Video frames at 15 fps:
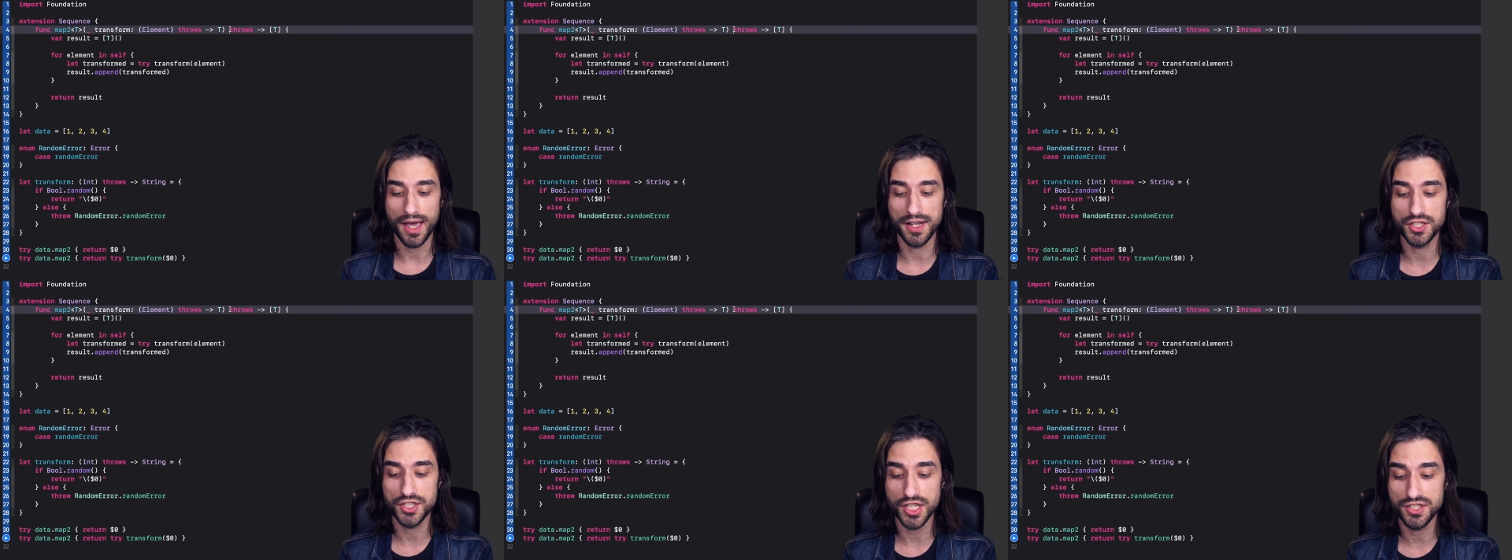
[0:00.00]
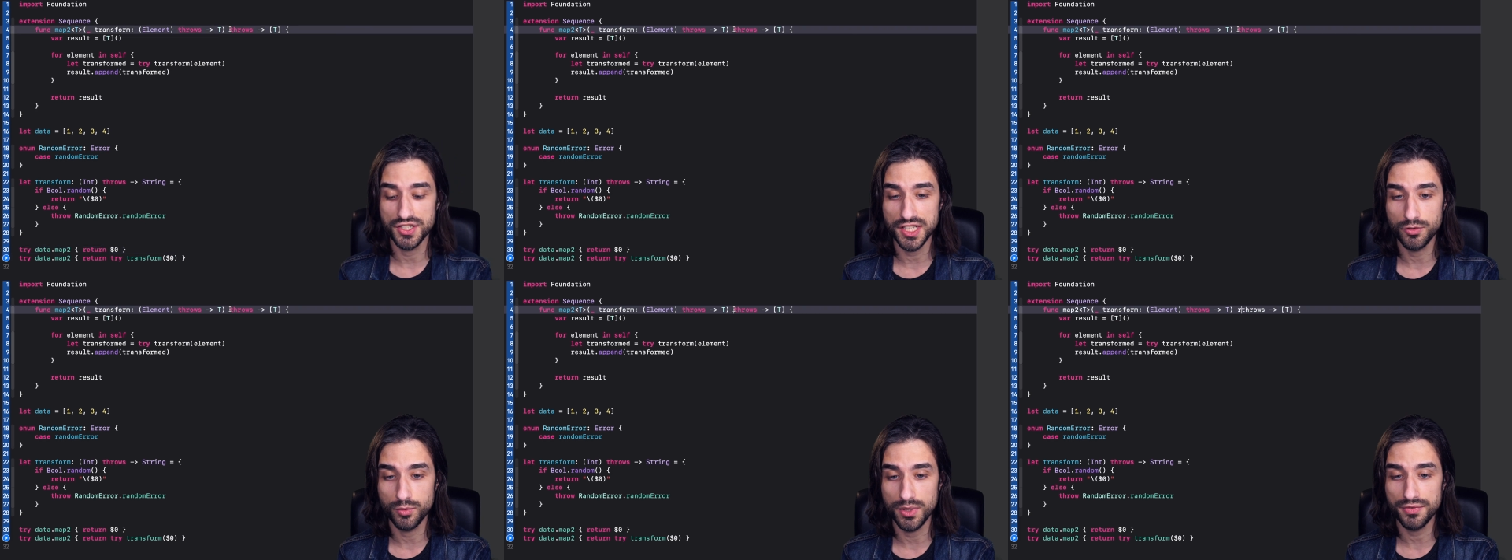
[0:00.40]
and change
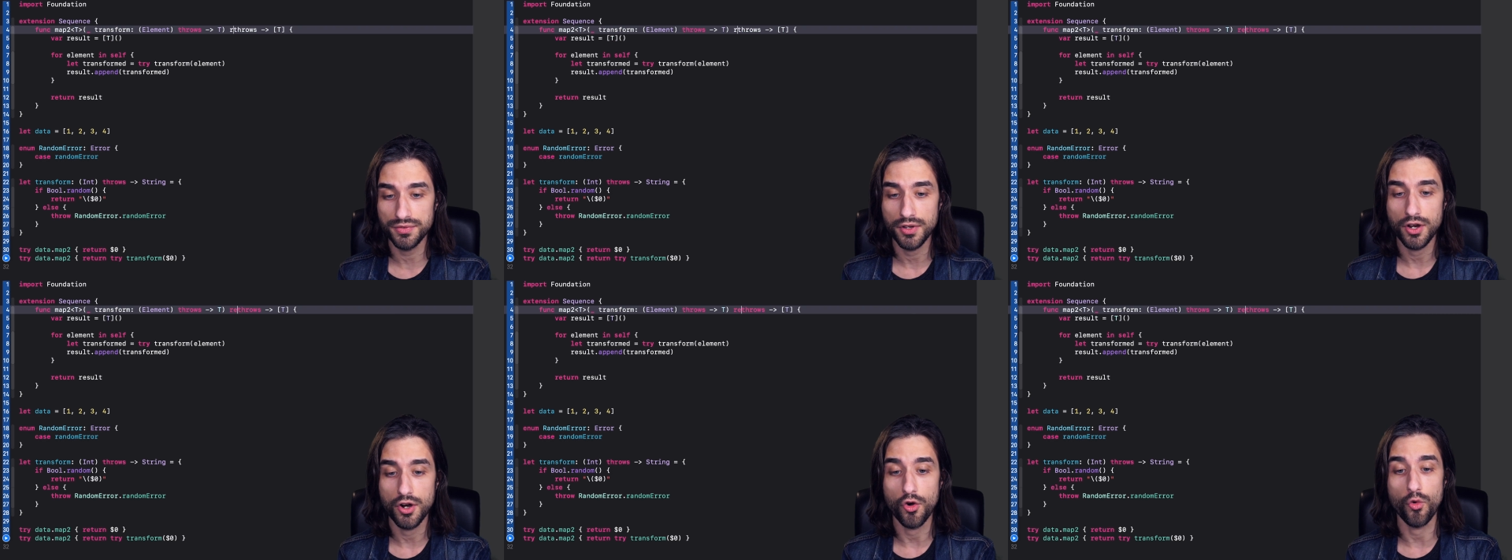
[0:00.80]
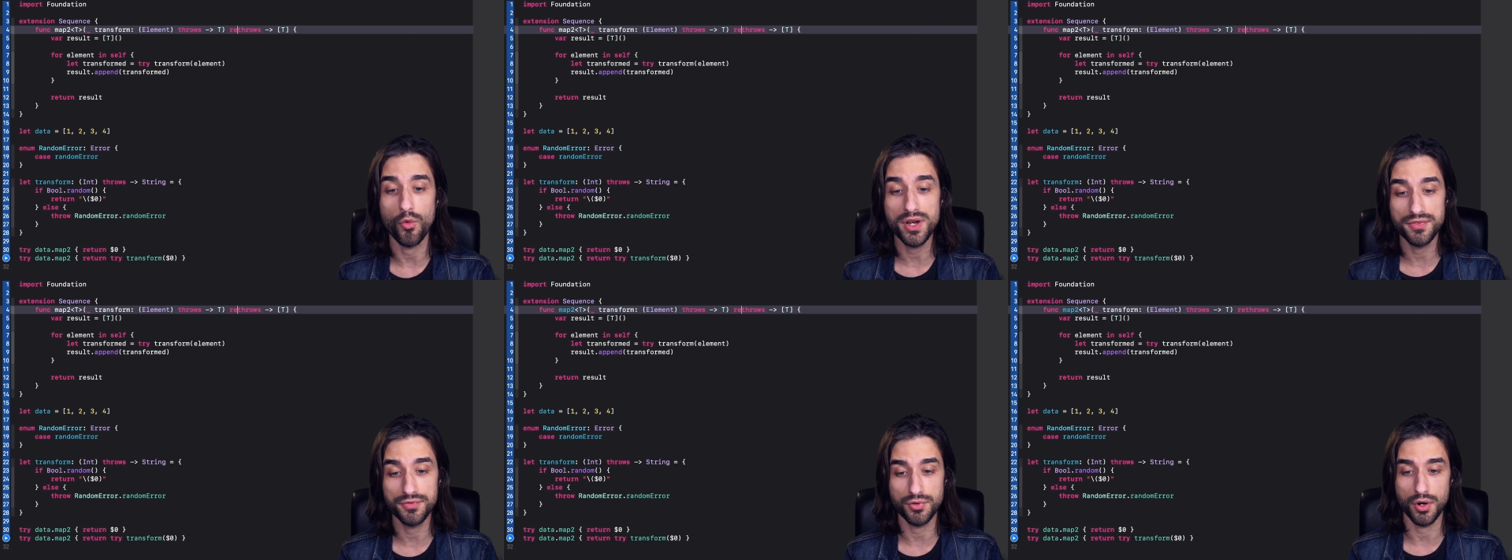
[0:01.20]
it with
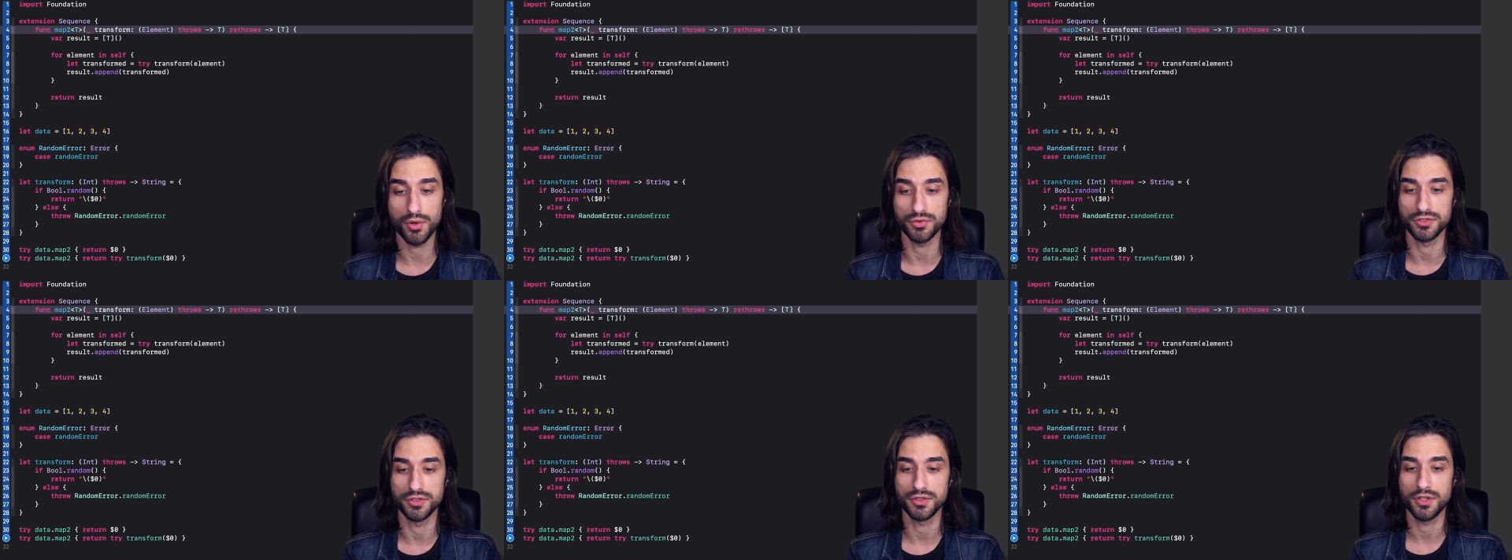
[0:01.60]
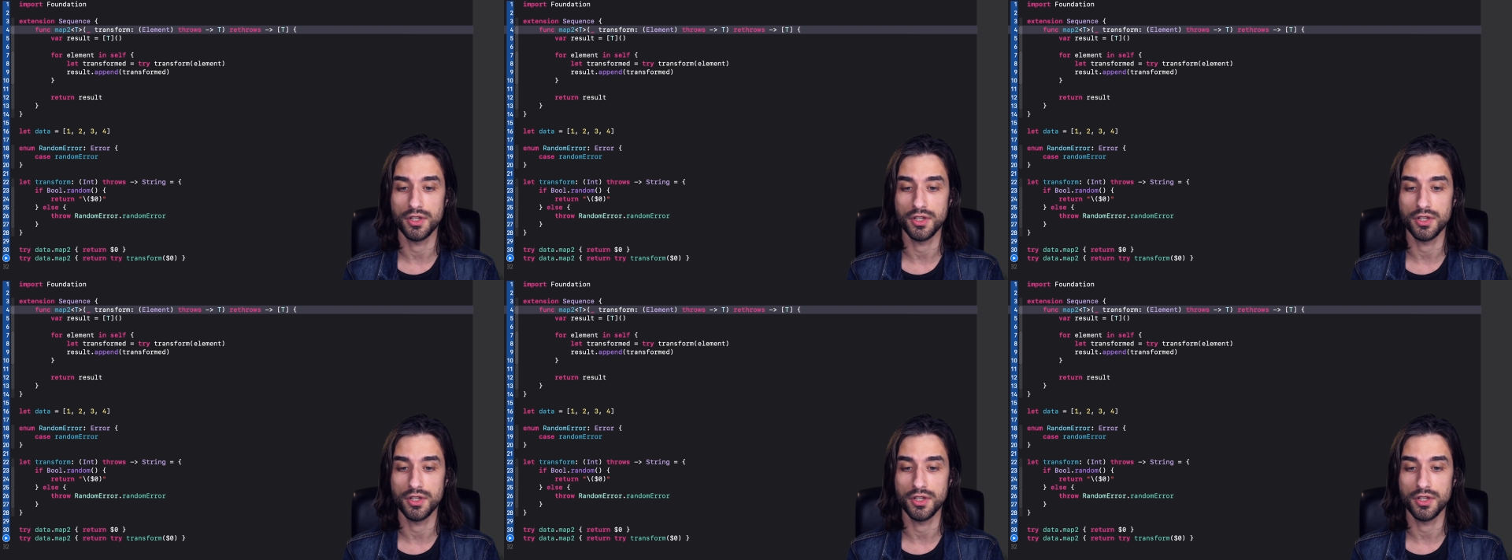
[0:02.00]
refroze.